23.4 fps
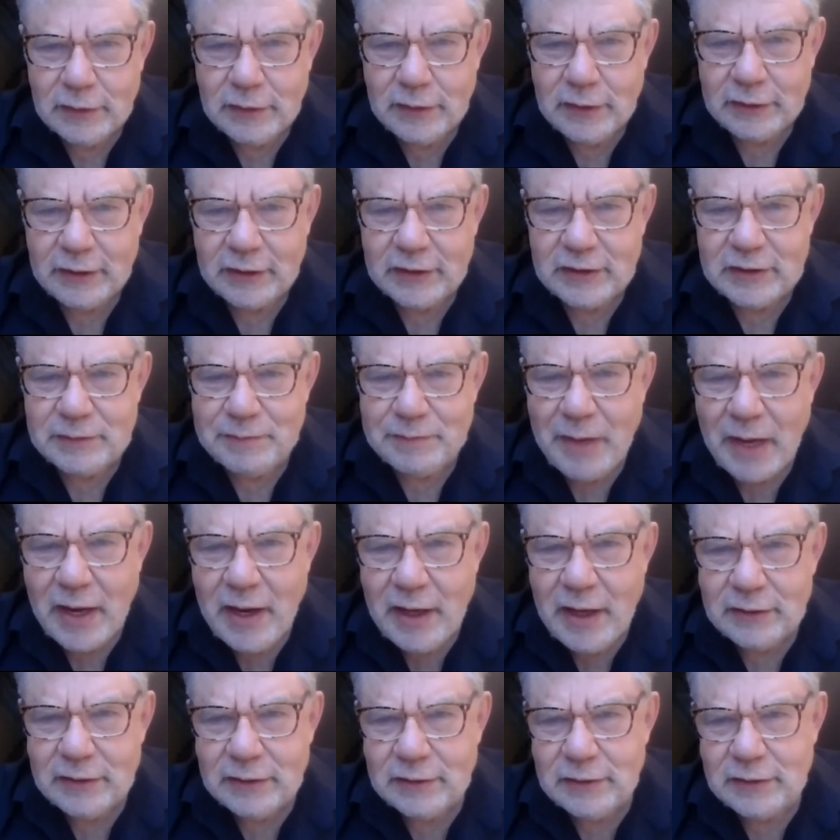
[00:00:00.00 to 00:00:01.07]
It
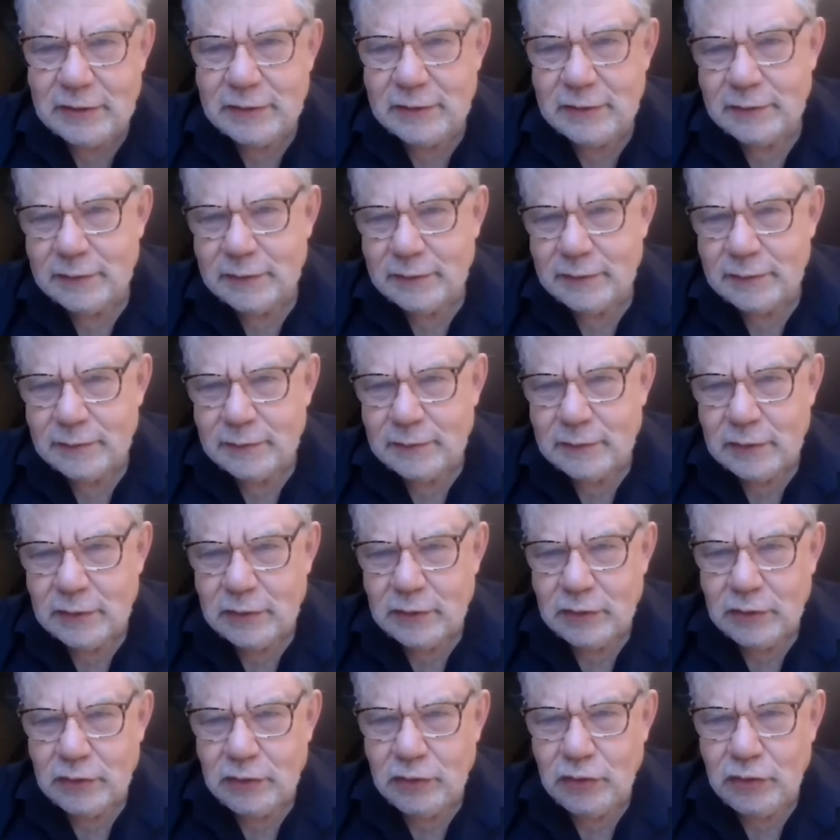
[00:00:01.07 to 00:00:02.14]
expands,
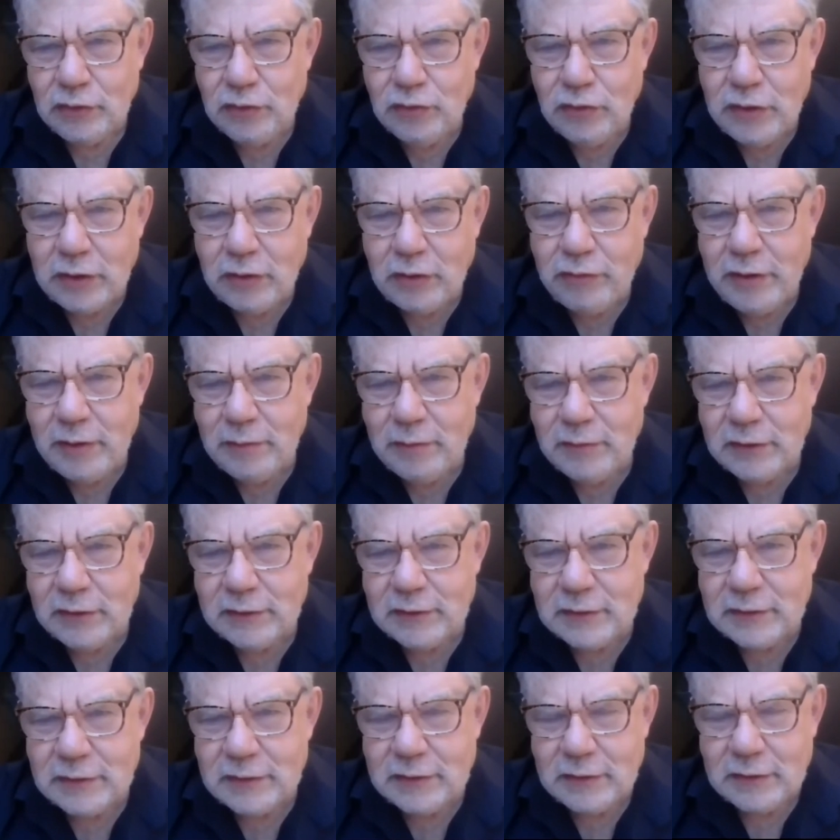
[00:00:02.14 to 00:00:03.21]
new
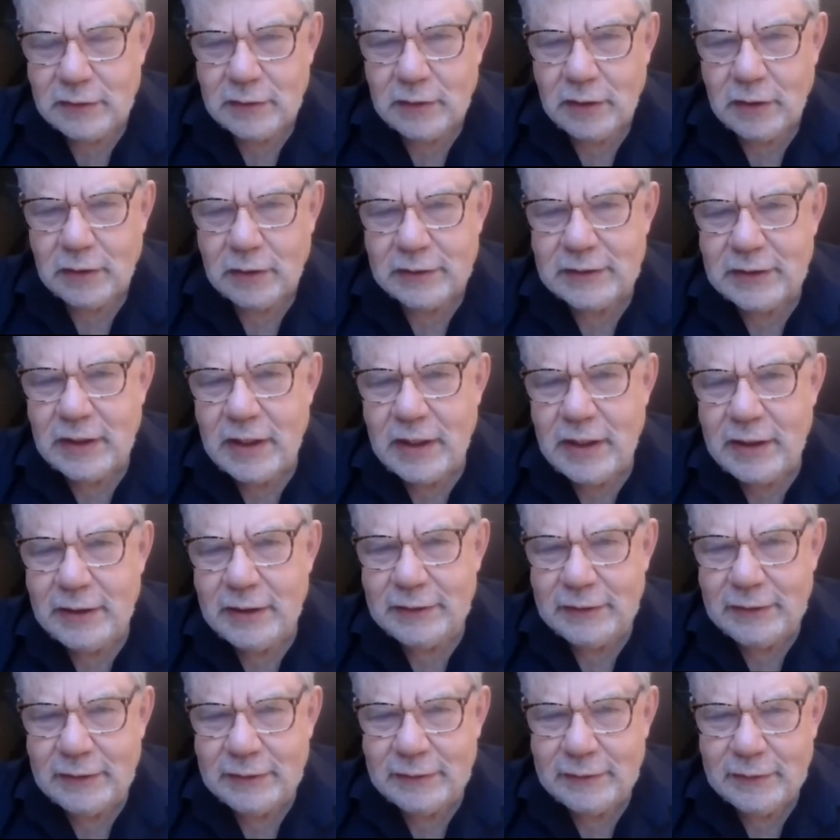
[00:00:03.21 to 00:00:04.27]
agreements are
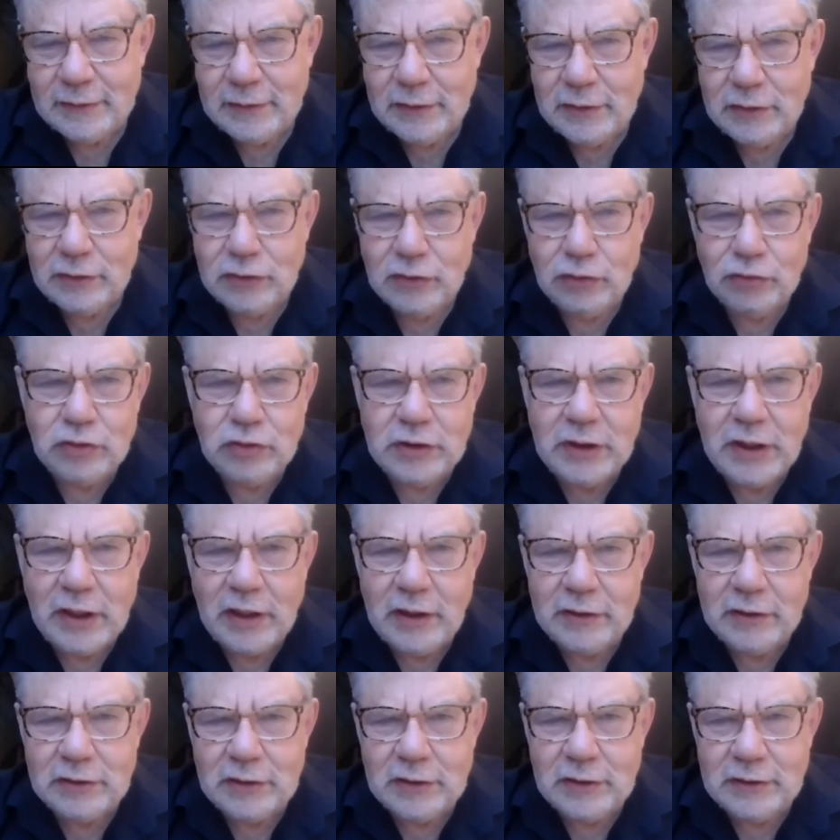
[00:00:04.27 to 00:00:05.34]
signed, new
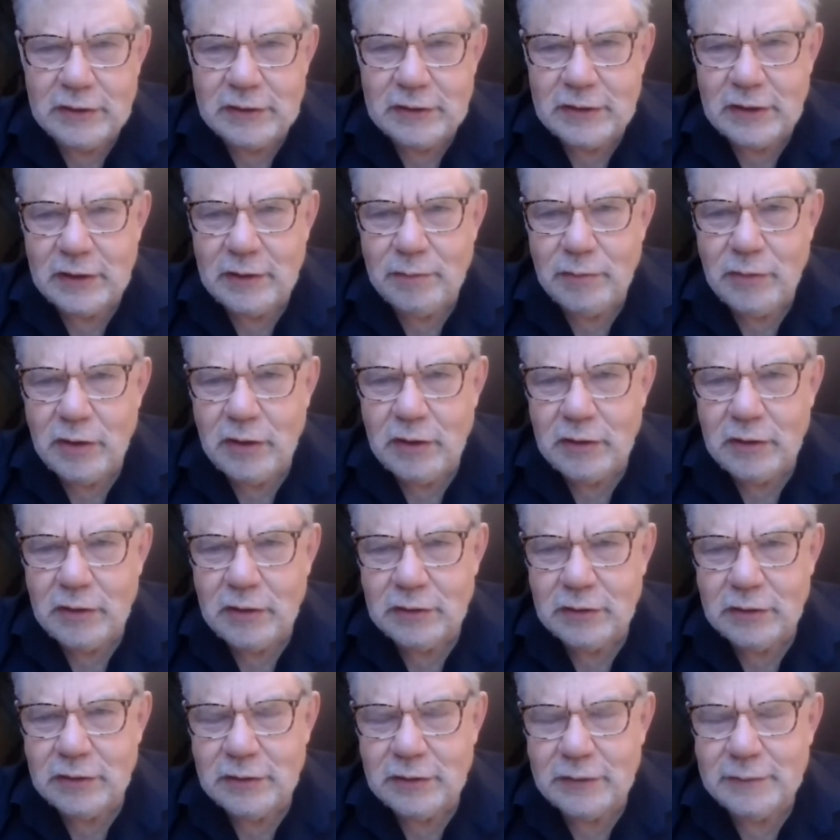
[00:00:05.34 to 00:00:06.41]
challenges
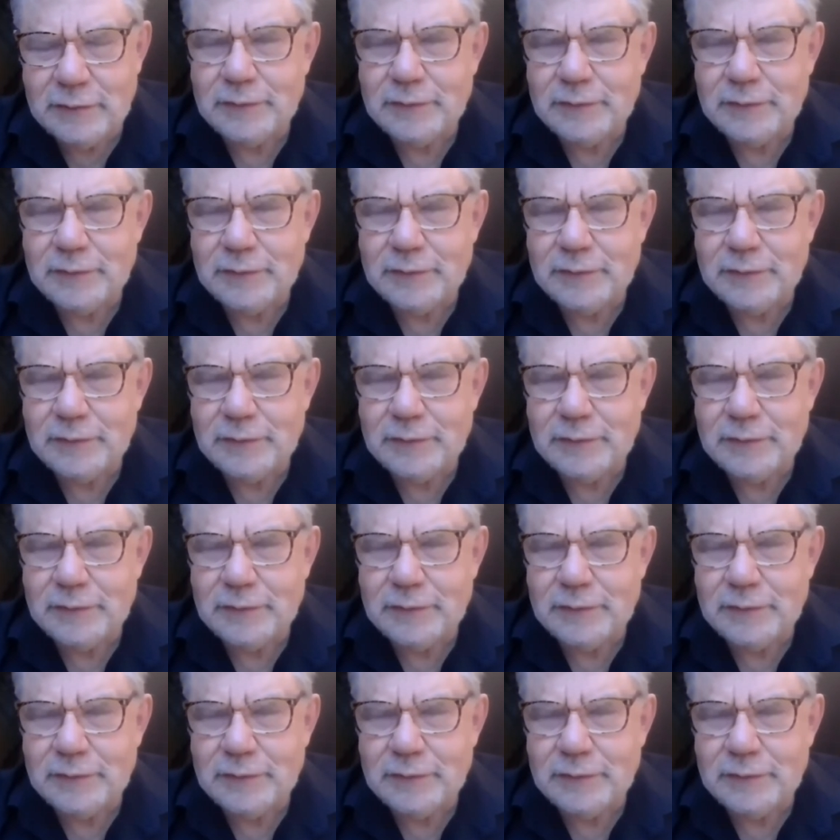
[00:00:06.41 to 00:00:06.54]
emerge.